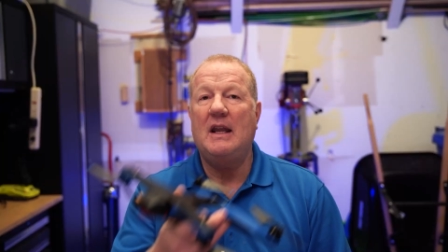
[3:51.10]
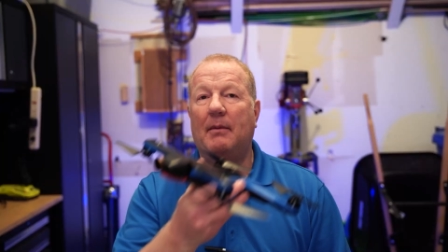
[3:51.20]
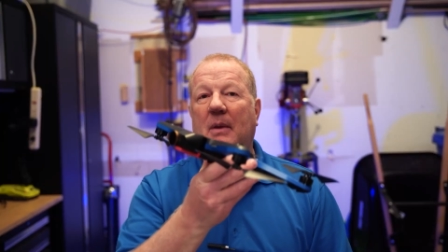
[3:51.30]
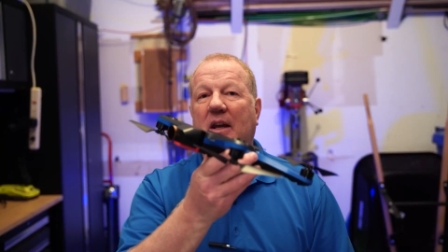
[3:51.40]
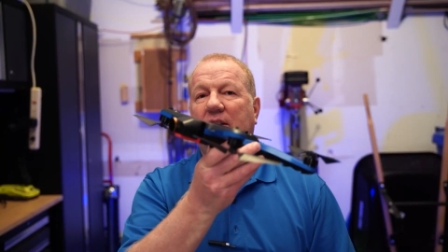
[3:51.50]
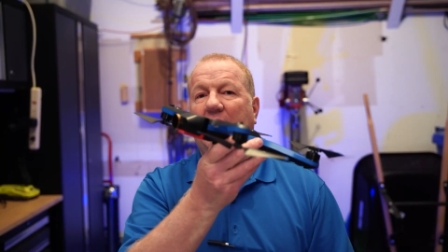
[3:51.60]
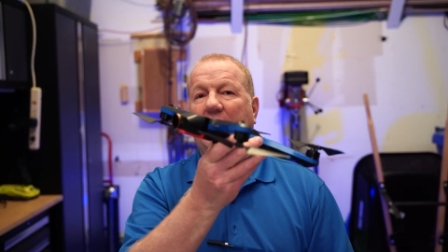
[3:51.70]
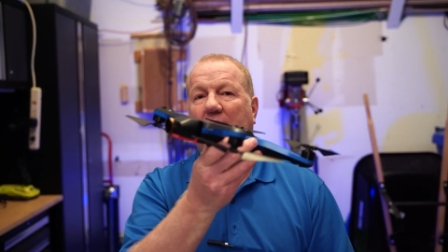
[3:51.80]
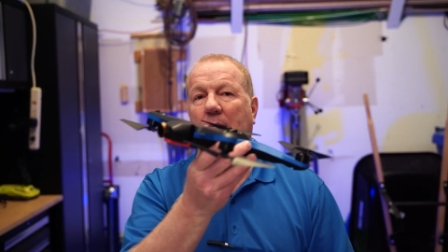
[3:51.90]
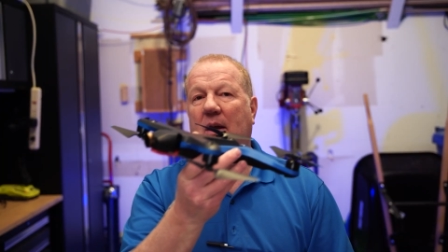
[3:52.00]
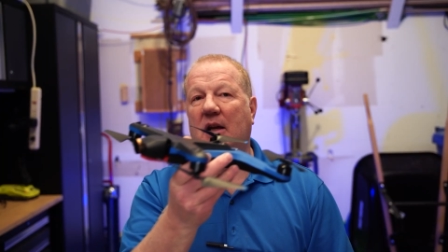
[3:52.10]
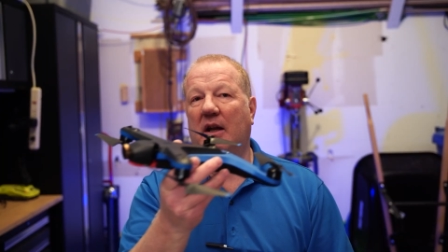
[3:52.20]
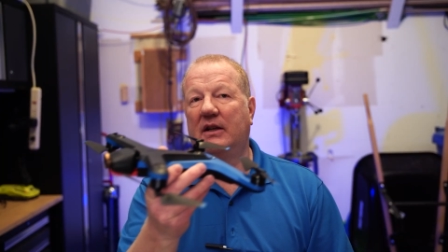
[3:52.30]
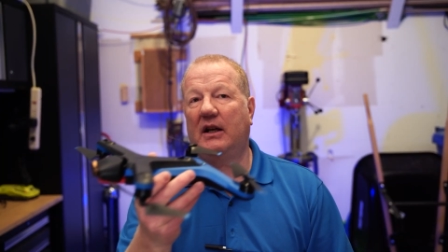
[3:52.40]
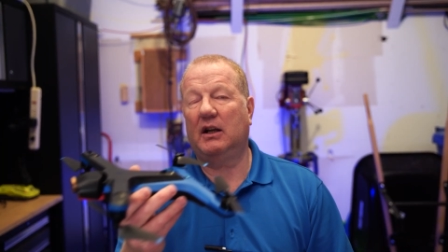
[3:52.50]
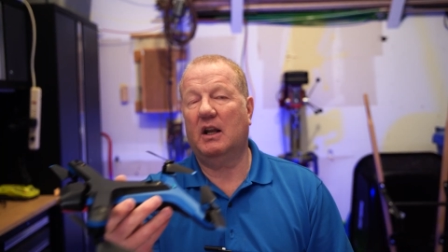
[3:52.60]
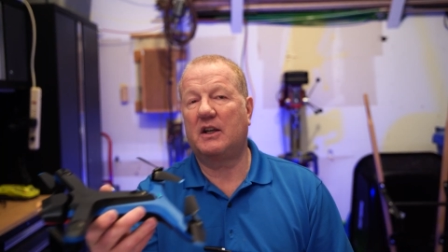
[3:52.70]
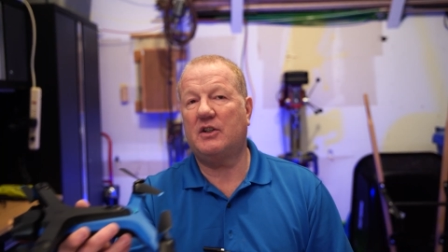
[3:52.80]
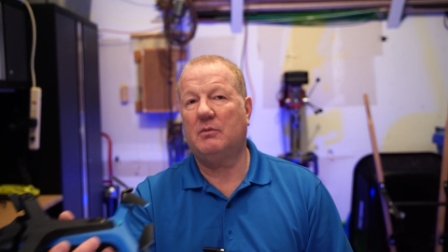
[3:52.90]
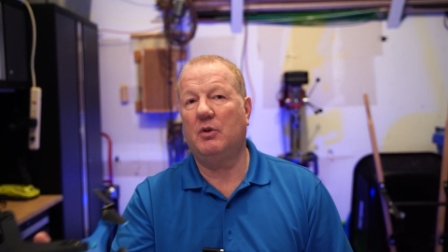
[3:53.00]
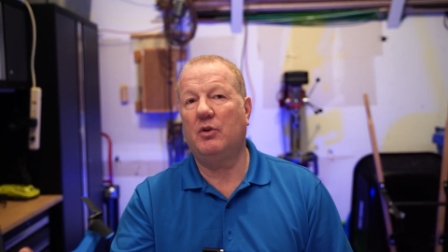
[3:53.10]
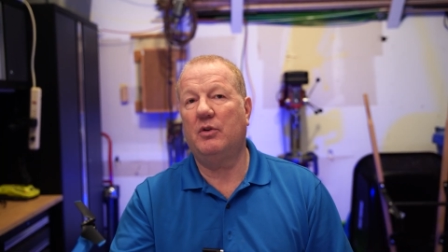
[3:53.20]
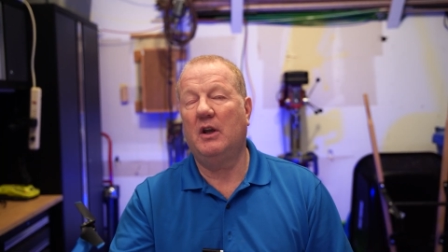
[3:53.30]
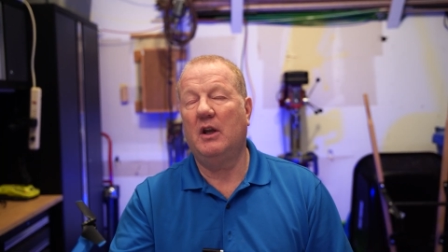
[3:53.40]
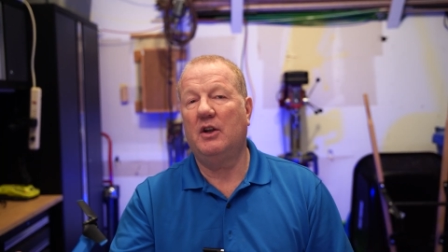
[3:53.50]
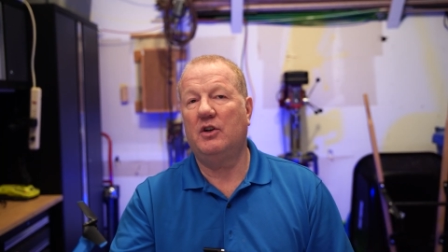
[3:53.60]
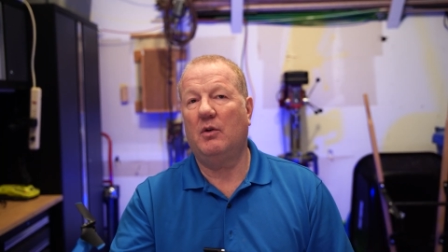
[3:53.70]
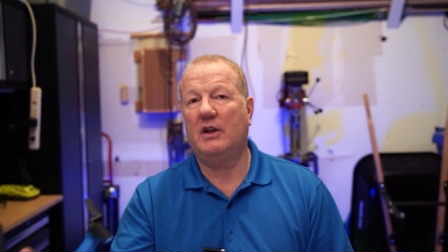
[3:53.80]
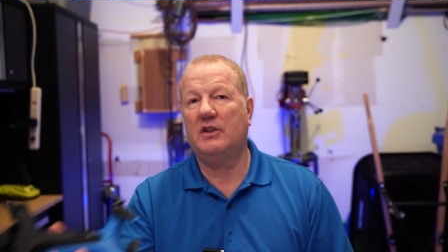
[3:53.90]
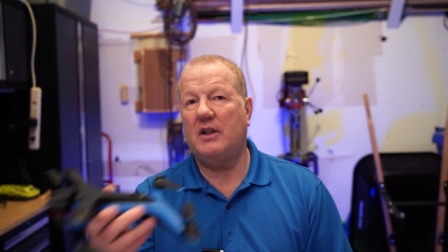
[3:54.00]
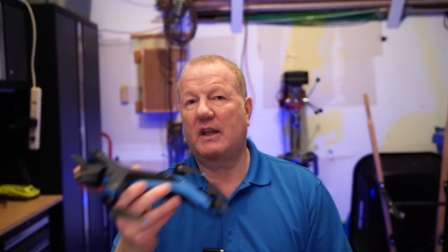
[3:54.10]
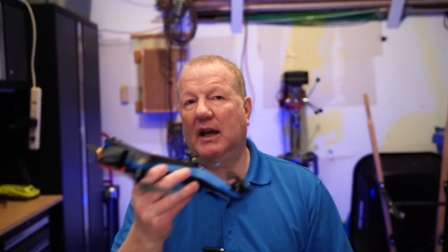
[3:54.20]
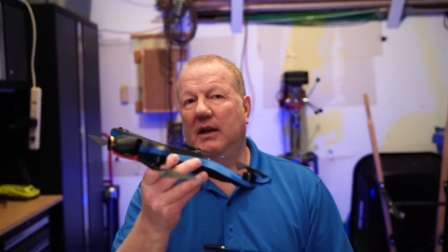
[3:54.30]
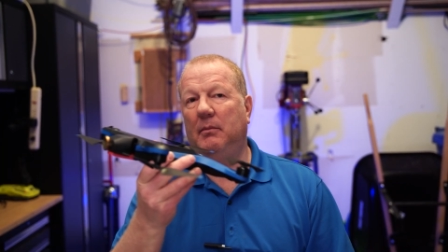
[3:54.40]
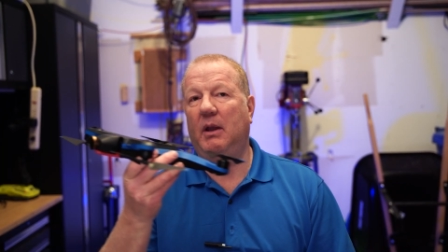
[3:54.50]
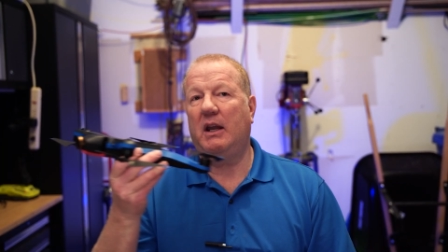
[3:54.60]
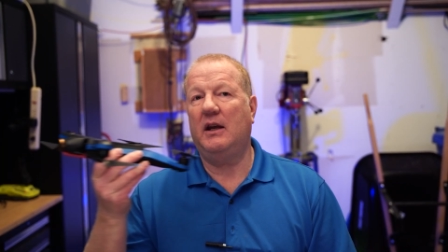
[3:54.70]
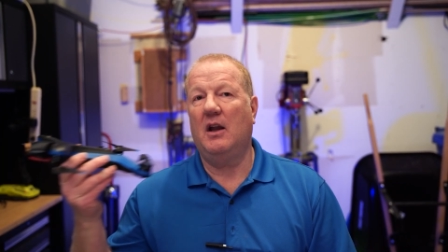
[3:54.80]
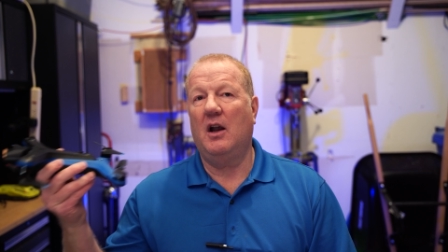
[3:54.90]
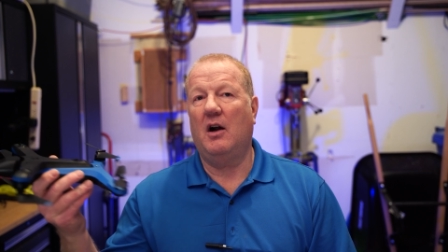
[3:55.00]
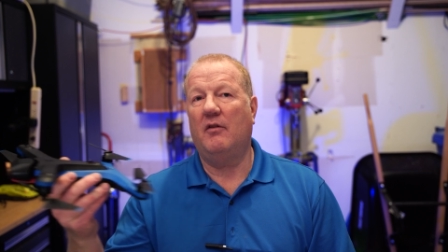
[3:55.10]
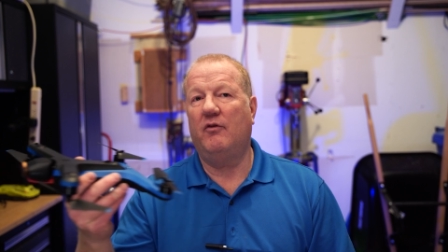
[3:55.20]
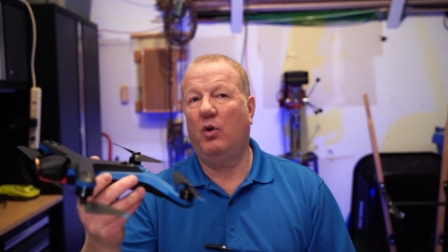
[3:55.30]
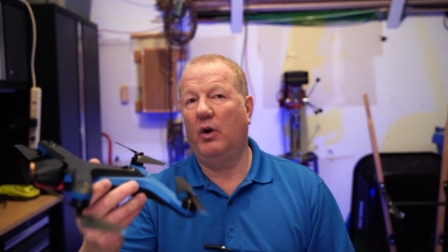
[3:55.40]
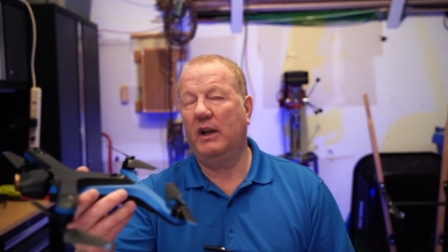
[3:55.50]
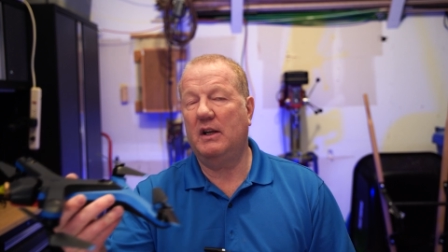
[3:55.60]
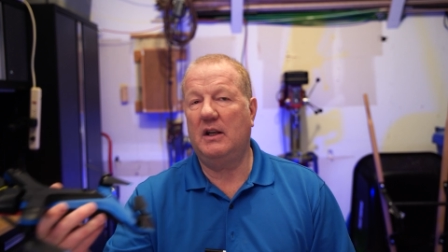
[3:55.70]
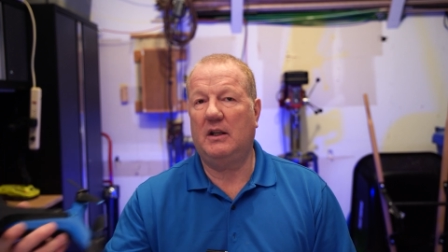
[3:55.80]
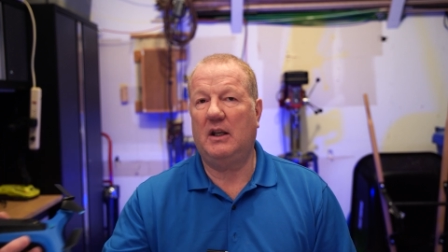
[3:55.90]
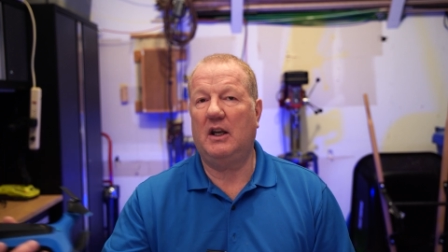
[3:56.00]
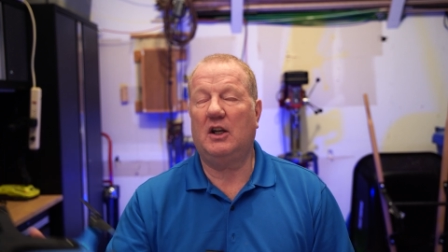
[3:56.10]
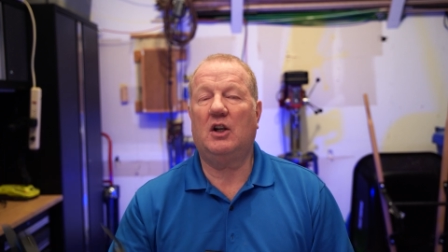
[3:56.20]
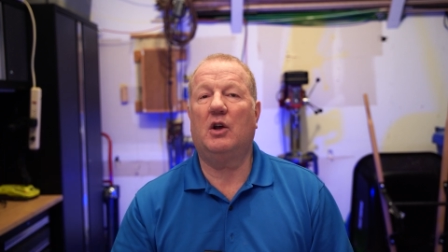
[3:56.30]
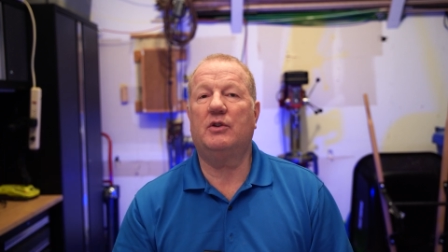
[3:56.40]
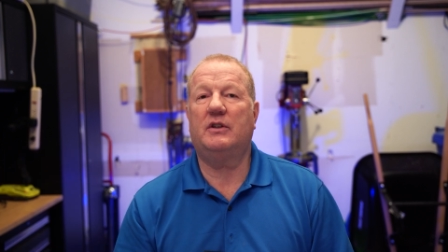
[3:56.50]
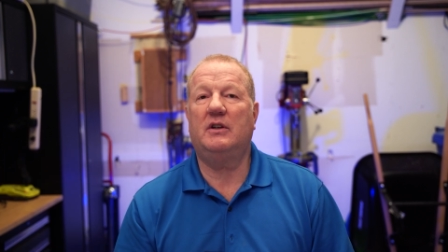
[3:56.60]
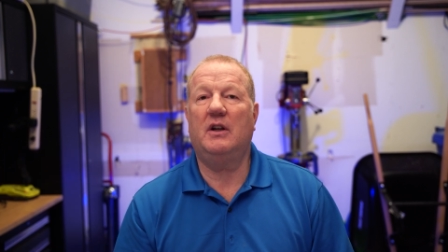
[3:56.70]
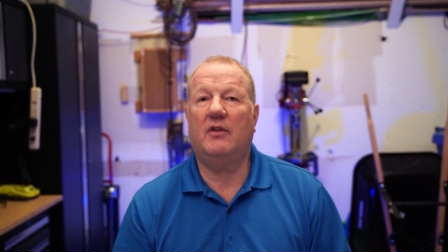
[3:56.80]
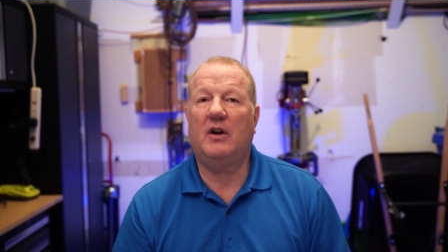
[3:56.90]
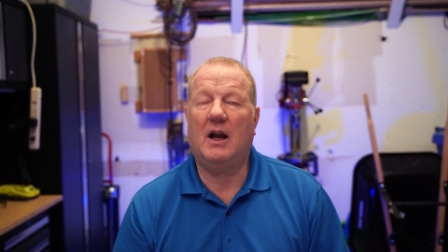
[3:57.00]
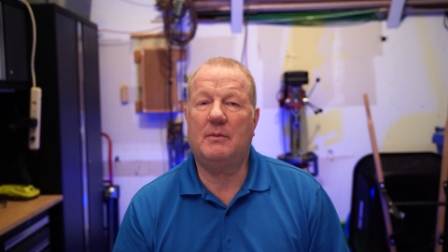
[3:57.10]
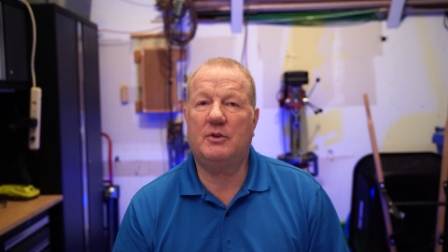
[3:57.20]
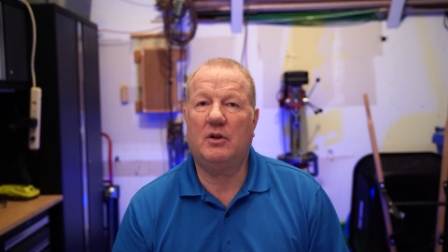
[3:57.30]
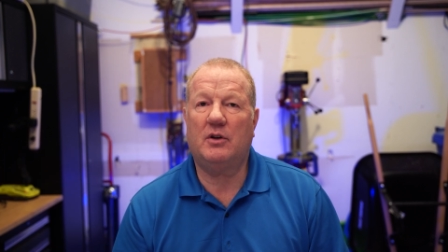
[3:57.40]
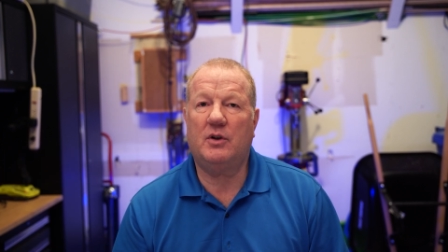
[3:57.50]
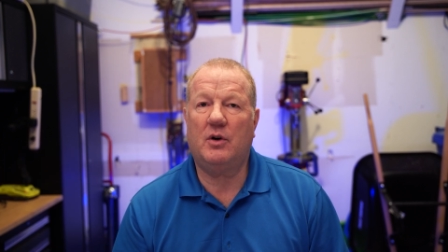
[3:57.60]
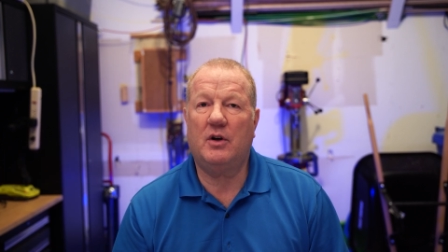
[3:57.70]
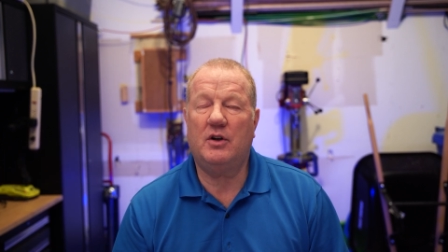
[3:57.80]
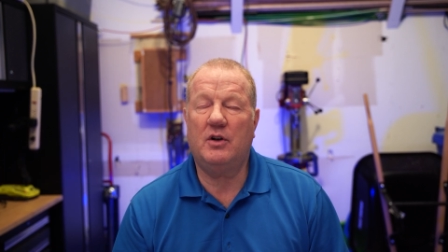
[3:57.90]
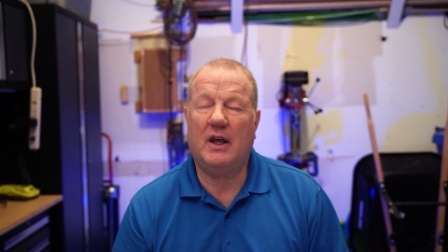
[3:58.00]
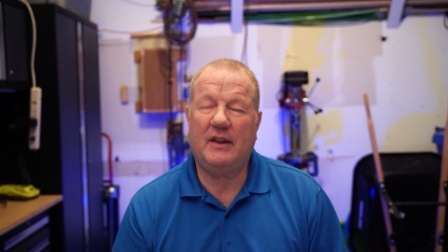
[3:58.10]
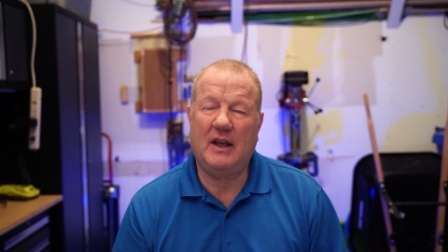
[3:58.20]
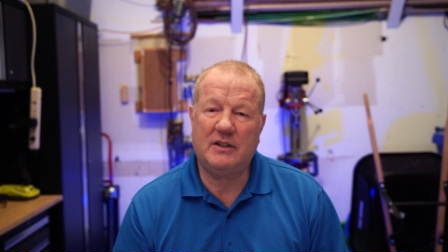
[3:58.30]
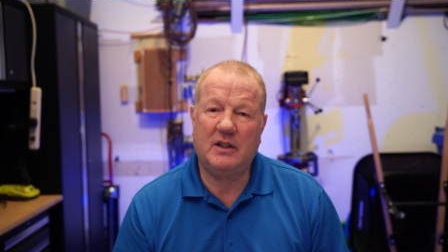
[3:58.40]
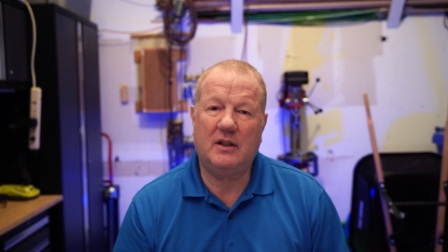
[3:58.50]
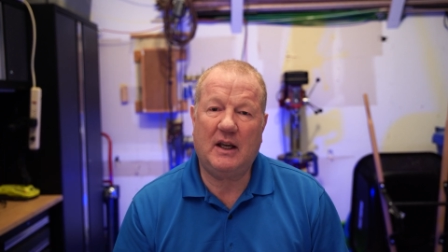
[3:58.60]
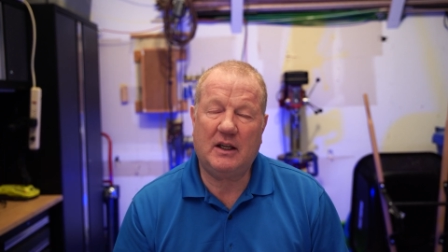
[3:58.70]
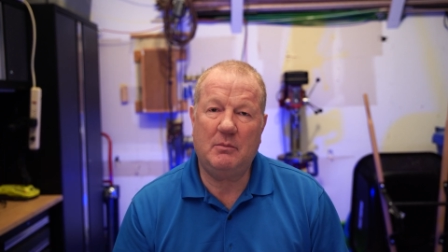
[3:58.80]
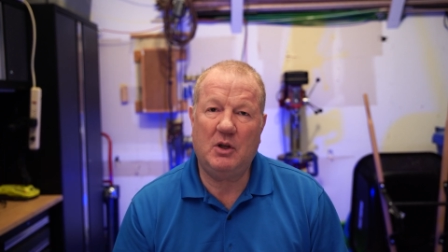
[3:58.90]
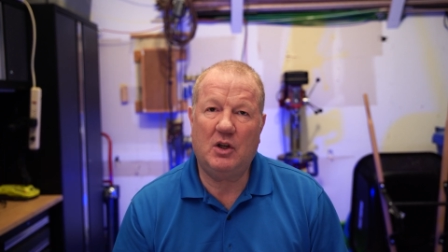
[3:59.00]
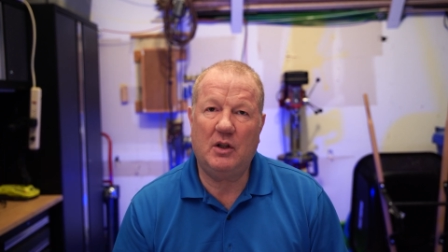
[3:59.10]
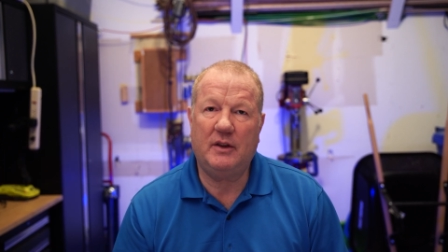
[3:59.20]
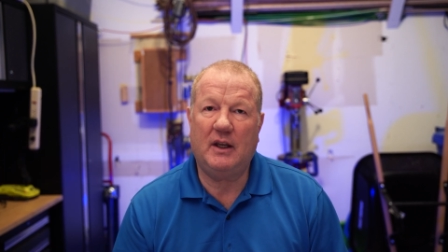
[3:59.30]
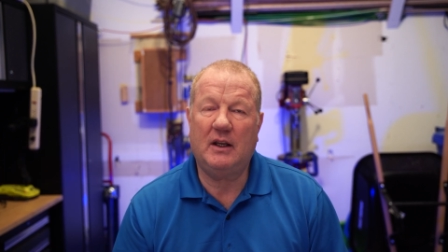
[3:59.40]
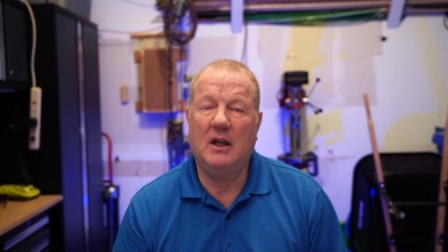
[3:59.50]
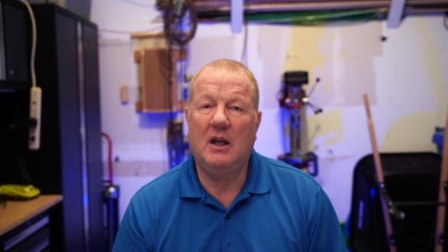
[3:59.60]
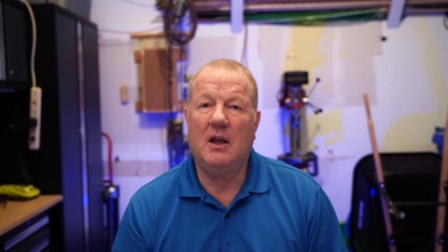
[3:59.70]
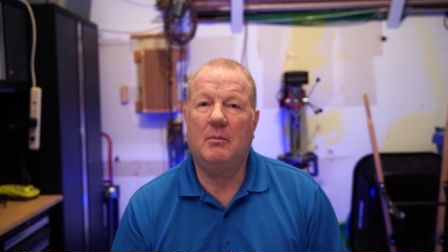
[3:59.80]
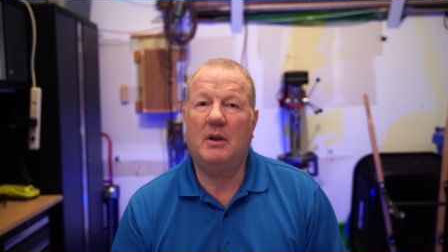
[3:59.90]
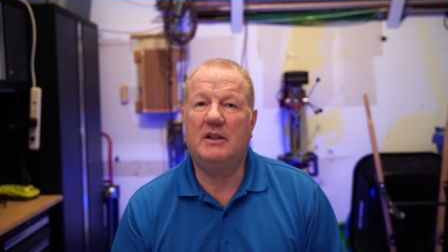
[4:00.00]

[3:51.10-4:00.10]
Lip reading: it may not take a nice smooth direction to that. It may avoid getting close to different obstacles in order to do that. That can be a good thing, but